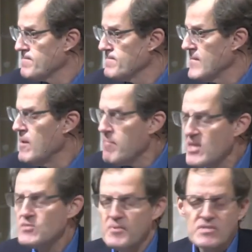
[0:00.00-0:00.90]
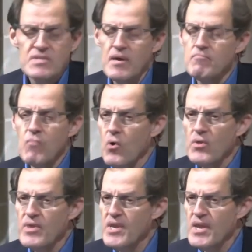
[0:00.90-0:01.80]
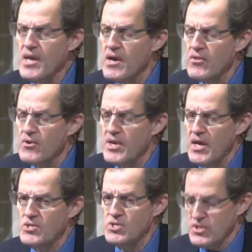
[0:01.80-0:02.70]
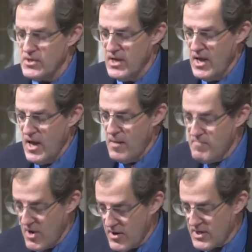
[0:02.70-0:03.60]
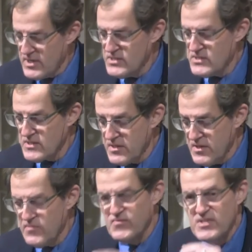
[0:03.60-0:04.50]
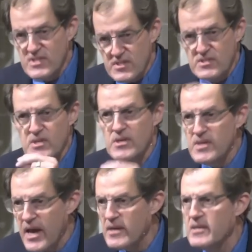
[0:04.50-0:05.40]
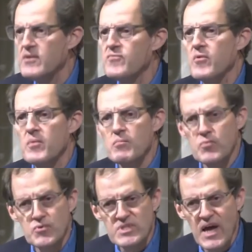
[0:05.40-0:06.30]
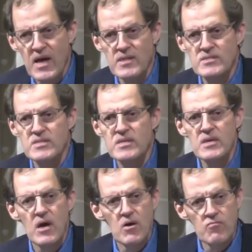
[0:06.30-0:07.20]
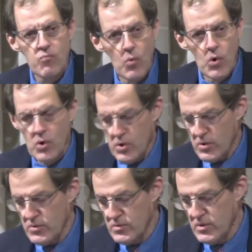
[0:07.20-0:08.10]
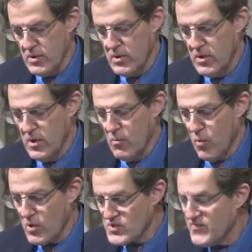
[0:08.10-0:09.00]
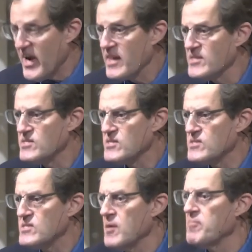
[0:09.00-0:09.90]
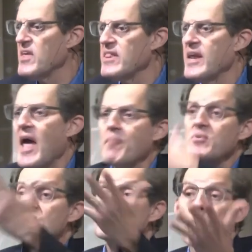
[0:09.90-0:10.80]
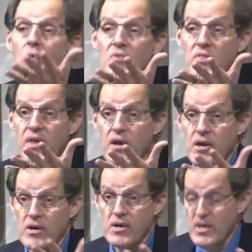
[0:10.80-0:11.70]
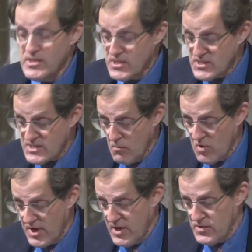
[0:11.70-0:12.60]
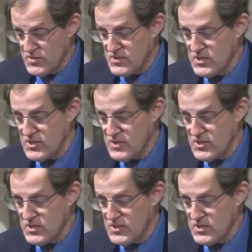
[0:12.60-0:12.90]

It must be said, more than any other nation, Americans live disconnected from the brutality of war. Wars violence is something that happens over there to someone else.